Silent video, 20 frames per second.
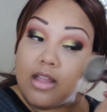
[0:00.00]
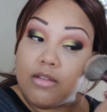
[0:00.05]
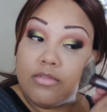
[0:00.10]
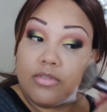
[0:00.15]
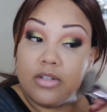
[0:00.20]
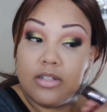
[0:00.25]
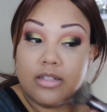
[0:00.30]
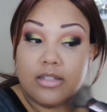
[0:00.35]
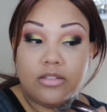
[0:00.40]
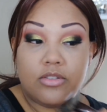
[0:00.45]
I
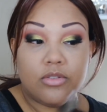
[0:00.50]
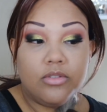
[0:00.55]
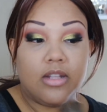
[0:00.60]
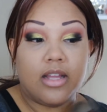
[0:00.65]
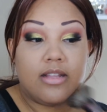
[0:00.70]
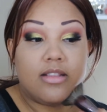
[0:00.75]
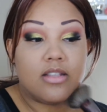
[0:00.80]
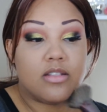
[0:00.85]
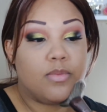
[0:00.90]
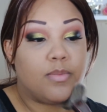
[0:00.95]
really do
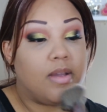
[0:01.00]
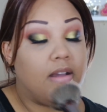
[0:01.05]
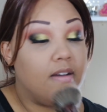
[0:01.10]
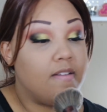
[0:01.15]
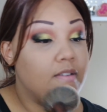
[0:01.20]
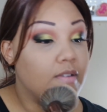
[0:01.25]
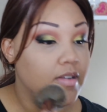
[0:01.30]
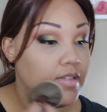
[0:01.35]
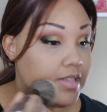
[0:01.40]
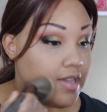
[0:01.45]
like this
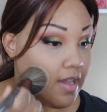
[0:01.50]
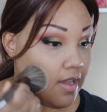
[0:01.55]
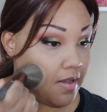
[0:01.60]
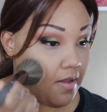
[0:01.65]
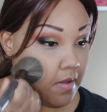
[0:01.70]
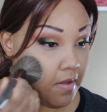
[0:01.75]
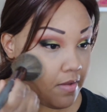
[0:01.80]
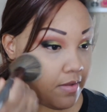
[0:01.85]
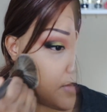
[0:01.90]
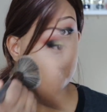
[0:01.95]
powder a
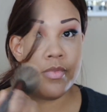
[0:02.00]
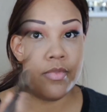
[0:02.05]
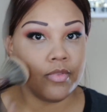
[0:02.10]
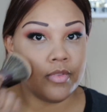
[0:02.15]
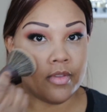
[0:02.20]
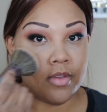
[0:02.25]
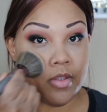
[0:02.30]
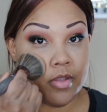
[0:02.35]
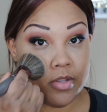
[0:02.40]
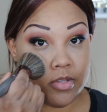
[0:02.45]
lot.
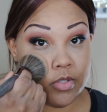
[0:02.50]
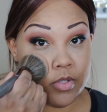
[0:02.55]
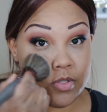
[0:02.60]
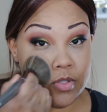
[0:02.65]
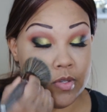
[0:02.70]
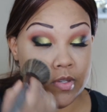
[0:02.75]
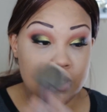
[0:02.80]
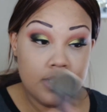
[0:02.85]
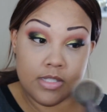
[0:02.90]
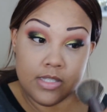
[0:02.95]
So
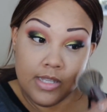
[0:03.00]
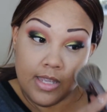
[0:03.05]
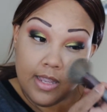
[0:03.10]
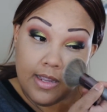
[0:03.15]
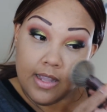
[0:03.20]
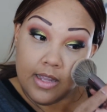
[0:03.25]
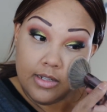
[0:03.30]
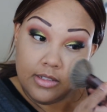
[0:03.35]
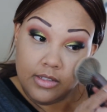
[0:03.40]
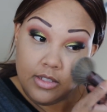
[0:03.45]
as you can see, I
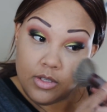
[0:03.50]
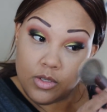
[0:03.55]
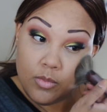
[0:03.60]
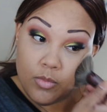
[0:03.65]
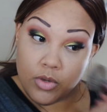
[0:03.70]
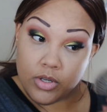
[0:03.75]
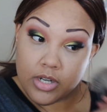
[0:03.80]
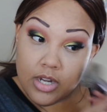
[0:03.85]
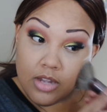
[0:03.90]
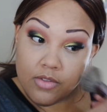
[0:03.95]
got a little
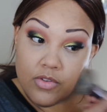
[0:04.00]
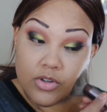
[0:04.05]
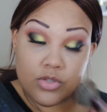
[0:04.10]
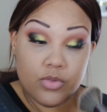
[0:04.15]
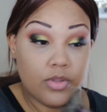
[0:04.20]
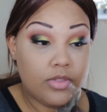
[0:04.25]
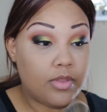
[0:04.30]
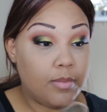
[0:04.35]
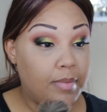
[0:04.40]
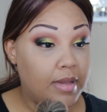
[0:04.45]
more coverage
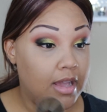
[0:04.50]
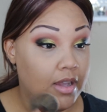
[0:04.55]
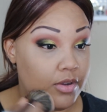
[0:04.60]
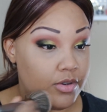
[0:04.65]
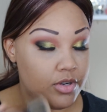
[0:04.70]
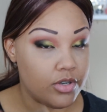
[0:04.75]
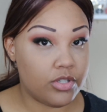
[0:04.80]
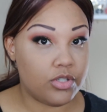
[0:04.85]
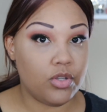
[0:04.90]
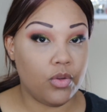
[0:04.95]
with the
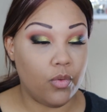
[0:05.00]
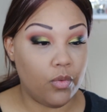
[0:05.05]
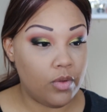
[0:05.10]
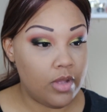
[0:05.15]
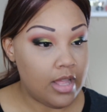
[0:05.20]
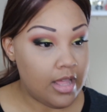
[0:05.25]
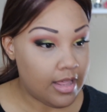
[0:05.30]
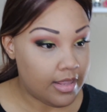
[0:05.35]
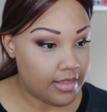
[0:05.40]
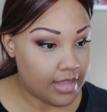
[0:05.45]
powder, so
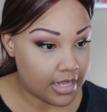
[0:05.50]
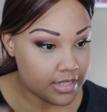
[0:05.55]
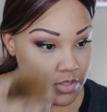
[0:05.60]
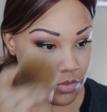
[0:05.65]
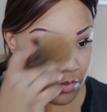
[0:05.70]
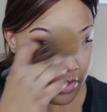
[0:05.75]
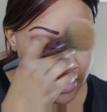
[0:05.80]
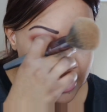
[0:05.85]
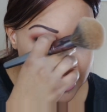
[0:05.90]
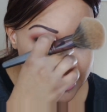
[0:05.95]

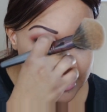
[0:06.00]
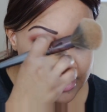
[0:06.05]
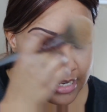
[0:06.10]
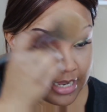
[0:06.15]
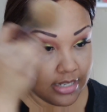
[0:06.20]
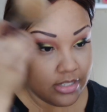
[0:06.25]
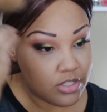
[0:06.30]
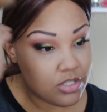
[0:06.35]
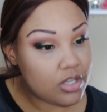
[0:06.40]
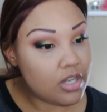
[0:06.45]
that's why I
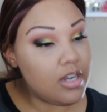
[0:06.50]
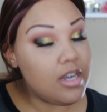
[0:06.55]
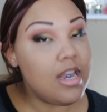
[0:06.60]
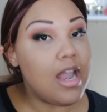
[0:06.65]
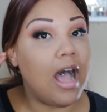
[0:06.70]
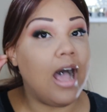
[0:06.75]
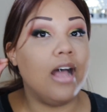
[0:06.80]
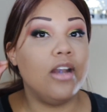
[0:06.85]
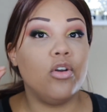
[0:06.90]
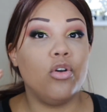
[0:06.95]
tend to
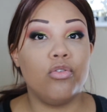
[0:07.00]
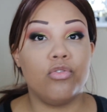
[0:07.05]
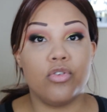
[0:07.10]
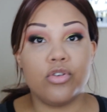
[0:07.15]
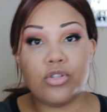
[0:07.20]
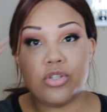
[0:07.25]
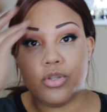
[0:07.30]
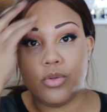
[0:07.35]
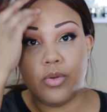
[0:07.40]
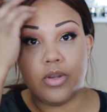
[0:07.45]
not
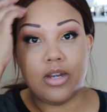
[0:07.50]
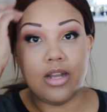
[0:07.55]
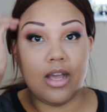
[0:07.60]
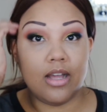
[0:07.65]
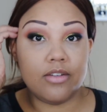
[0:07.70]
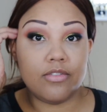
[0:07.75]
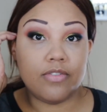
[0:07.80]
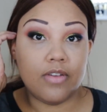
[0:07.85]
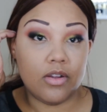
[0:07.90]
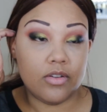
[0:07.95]
overdo it
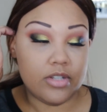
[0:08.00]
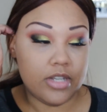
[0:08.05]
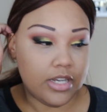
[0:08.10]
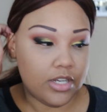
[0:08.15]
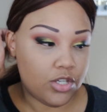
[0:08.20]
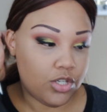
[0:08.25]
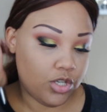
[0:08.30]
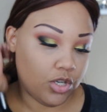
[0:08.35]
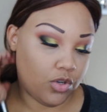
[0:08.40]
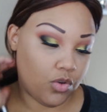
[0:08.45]
on
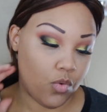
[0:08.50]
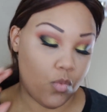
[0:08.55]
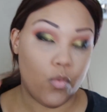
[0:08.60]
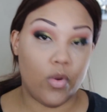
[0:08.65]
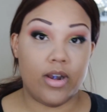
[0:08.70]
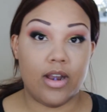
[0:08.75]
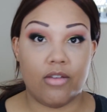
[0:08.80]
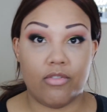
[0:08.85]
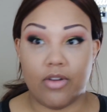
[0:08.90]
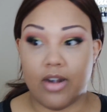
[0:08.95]
foundation
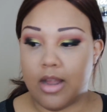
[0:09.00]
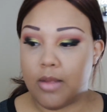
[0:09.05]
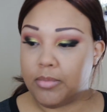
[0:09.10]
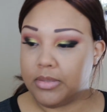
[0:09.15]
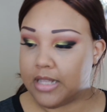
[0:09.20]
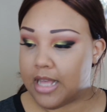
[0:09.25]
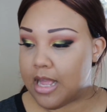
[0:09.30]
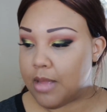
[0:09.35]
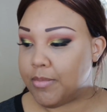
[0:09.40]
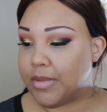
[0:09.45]
whenever I
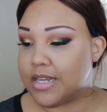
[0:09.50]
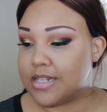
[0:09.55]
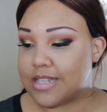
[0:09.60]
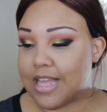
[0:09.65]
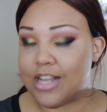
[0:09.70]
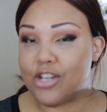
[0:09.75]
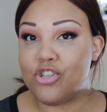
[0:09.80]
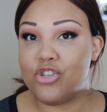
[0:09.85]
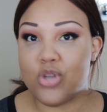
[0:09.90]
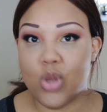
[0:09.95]
apply it, because
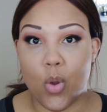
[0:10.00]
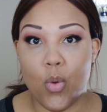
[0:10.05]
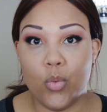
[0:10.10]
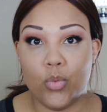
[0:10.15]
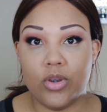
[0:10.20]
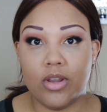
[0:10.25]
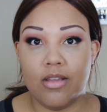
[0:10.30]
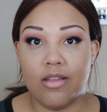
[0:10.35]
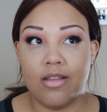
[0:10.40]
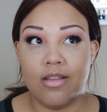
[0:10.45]

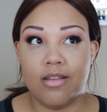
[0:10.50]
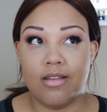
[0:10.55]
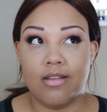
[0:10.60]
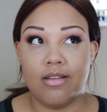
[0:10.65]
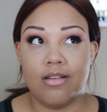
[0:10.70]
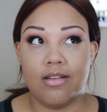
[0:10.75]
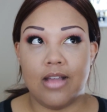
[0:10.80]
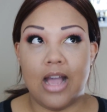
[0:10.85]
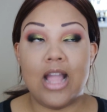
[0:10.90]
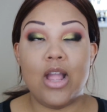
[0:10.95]

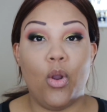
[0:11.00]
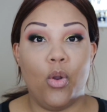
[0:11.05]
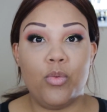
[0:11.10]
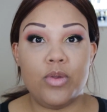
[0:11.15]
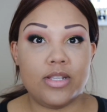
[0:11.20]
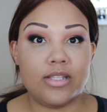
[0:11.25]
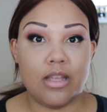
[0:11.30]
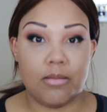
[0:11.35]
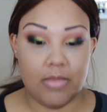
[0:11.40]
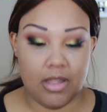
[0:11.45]
I
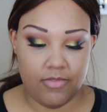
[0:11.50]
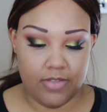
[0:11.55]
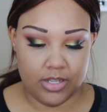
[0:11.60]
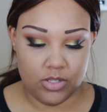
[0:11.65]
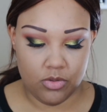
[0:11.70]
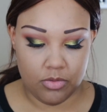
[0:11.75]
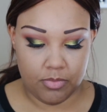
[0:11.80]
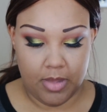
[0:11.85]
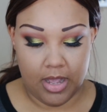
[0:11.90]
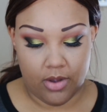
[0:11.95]
always set my
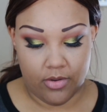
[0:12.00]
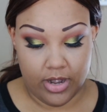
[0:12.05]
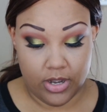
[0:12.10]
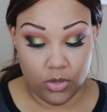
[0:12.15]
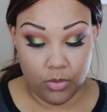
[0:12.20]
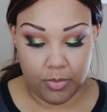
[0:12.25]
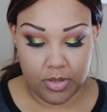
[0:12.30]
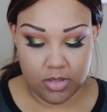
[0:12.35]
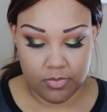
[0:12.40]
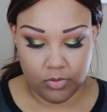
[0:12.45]
face with powder. I
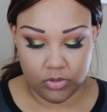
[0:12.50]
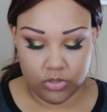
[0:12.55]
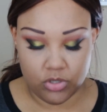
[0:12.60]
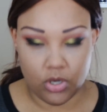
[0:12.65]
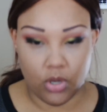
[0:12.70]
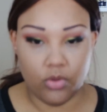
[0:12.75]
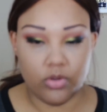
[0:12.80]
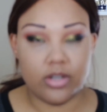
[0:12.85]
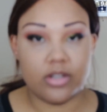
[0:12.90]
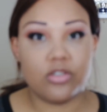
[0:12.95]
know people
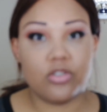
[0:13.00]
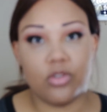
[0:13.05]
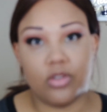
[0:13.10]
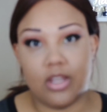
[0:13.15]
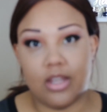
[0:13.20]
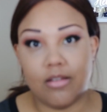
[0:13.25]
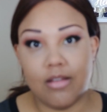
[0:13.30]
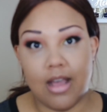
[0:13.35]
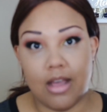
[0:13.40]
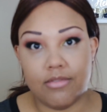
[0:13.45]
don't, and so
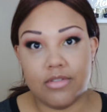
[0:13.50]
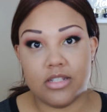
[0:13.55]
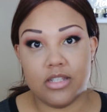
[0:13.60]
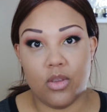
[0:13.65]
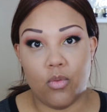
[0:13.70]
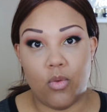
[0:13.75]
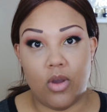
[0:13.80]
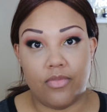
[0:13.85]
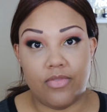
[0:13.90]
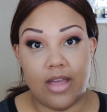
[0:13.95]
they
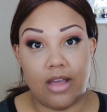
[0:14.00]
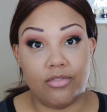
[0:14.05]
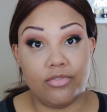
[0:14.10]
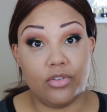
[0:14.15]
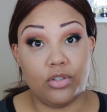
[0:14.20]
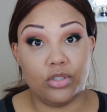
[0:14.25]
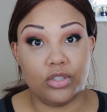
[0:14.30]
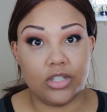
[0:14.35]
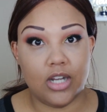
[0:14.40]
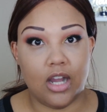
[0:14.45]
obviously want that
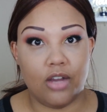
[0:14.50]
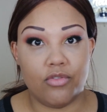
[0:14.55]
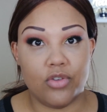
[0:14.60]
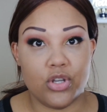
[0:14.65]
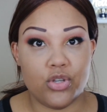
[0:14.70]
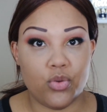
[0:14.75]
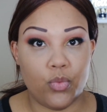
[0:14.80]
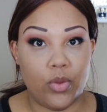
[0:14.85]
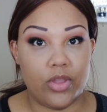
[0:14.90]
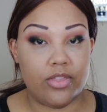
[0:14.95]
fuller
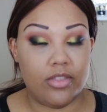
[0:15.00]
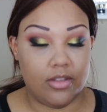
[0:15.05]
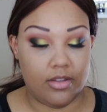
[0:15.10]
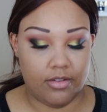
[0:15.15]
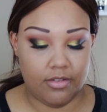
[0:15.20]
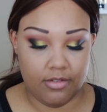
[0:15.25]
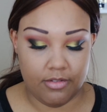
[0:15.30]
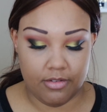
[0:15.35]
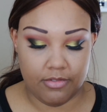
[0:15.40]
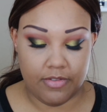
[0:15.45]
coverage with the
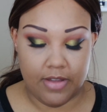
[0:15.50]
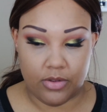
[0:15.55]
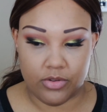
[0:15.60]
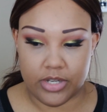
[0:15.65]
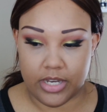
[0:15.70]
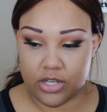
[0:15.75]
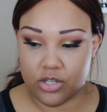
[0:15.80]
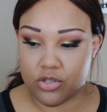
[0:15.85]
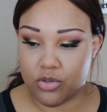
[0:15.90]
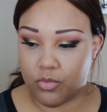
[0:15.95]

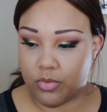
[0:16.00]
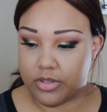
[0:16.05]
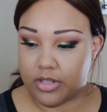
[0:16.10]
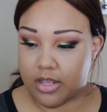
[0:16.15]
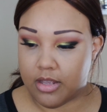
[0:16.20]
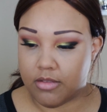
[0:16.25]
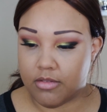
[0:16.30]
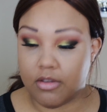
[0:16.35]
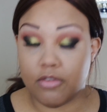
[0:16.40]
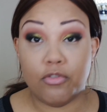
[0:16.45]
foundation when
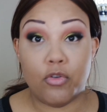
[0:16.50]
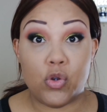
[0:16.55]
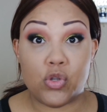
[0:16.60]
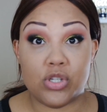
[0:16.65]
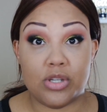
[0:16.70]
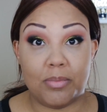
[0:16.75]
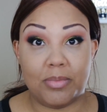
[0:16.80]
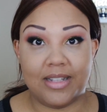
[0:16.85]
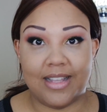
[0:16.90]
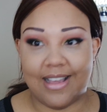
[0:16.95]
they
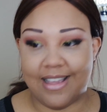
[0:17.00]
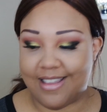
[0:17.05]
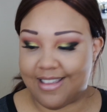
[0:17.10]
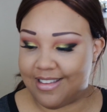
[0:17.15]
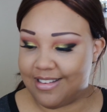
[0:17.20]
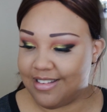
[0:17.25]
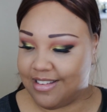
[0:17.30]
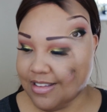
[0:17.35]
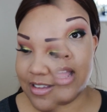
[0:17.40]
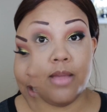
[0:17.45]
first apply
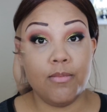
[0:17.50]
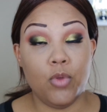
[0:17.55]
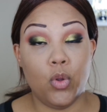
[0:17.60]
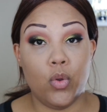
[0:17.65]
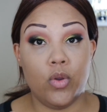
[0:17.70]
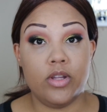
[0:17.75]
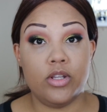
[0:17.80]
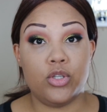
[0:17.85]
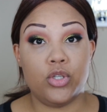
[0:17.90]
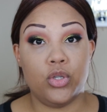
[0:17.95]
it. I am
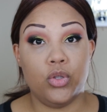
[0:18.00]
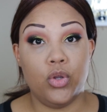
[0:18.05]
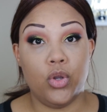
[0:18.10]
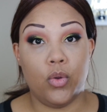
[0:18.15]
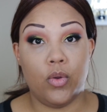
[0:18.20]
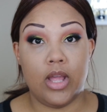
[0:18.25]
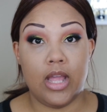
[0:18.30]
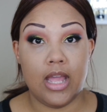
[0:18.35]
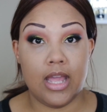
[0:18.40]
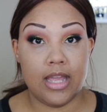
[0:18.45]
going to
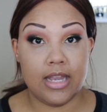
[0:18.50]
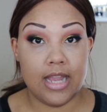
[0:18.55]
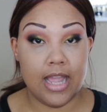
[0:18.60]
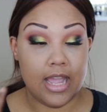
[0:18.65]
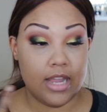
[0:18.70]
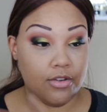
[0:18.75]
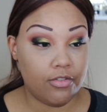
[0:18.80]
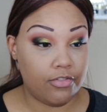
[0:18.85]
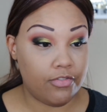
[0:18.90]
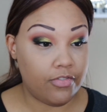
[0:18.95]
go ahead
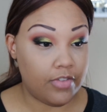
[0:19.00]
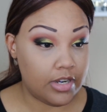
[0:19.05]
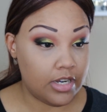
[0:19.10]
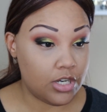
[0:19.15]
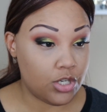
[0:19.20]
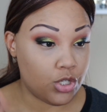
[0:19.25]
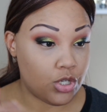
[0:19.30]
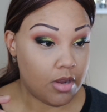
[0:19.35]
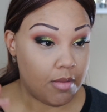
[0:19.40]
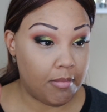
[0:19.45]
and
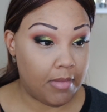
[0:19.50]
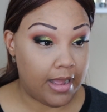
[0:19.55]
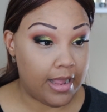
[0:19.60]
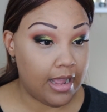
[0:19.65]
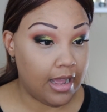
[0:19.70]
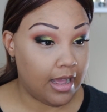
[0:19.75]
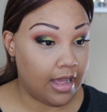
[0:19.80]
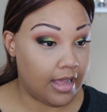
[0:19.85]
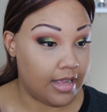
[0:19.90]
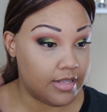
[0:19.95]
finish my
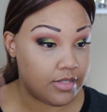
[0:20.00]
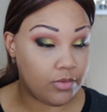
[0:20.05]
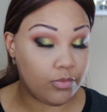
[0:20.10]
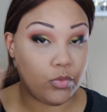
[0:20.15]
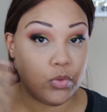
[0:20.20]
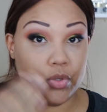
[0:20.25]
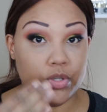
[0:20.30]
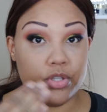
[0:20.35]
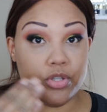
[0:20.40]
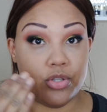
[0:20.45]
eyes. I'm
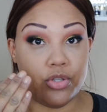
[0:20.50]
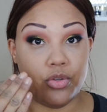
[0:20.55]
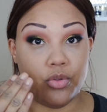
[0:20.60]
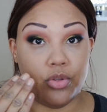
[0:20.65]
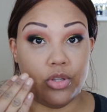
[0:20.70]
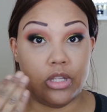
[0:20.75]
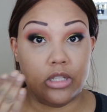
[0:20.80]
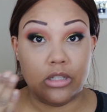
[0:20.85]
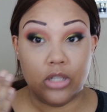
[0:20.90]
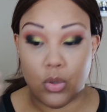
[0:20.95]
going to do
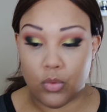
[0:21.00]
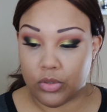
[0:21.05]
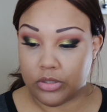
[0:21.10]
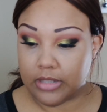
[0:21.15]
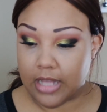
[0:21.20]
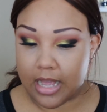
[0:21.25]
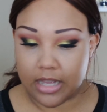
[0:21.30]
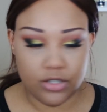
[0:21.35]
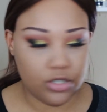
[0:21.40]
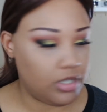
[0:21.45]
the lower
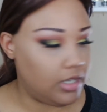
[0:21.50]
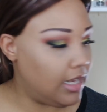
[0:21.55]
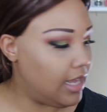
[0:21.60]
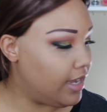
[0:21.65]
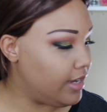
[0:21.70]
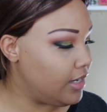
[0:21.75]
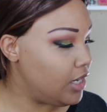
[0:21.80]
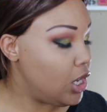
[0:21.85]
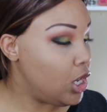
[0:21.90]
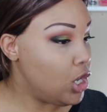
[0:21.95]
lash
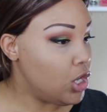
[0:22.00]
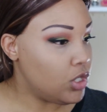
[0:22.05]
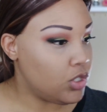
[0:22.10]
line.